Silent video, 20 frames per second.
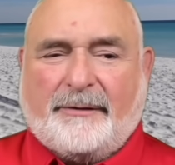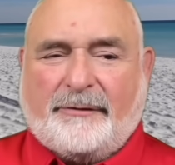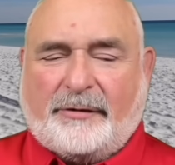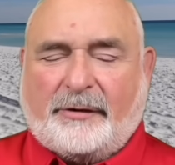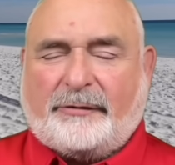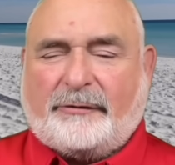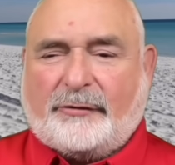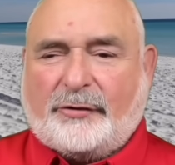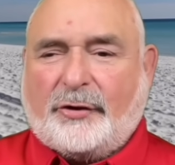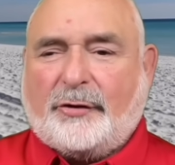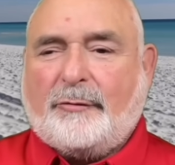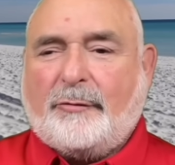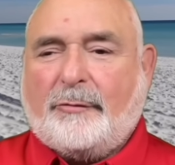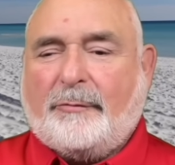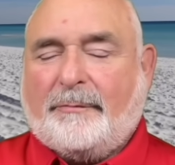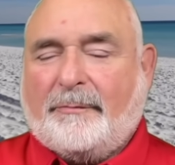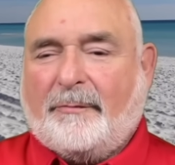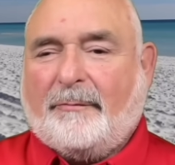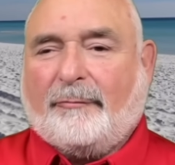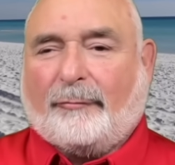just
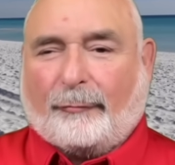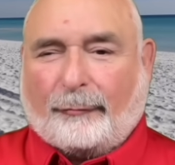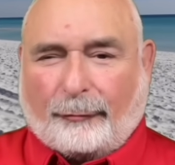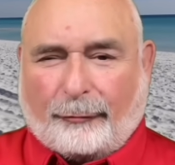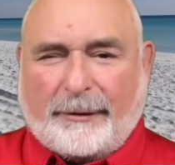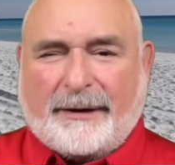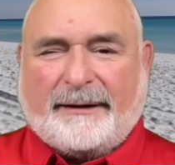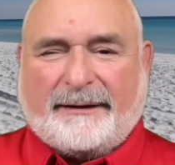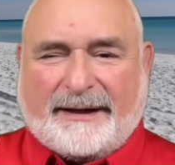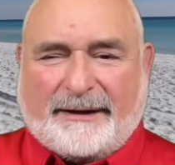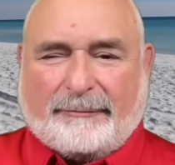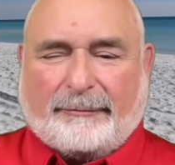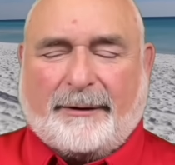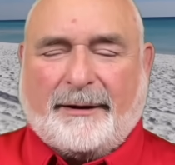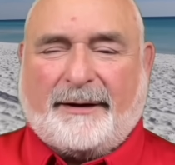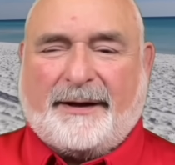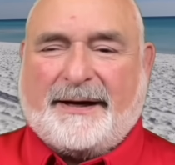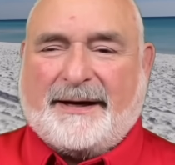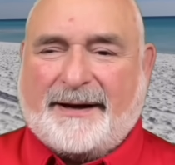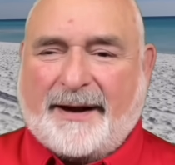do really,
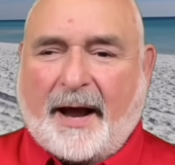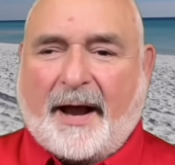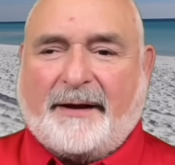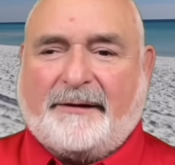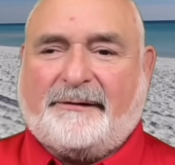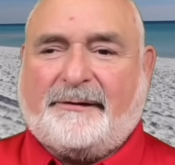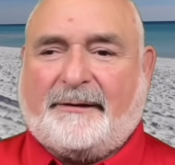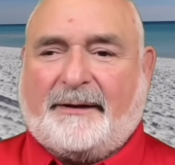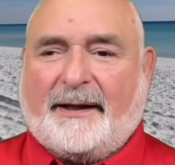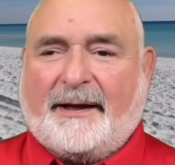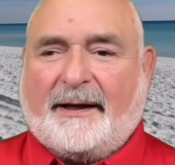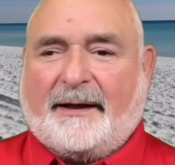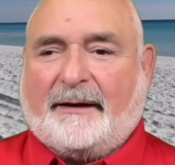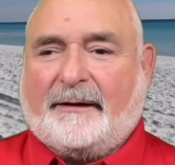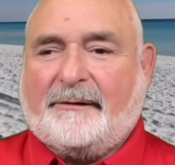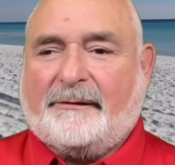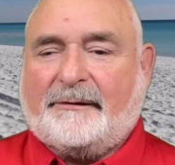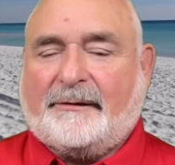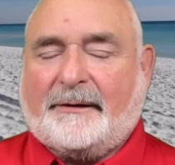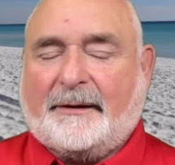really nice
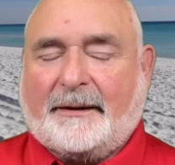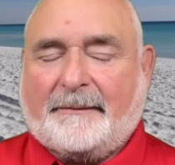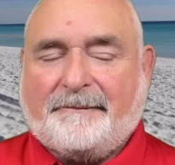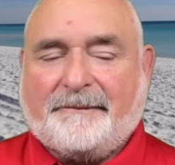things.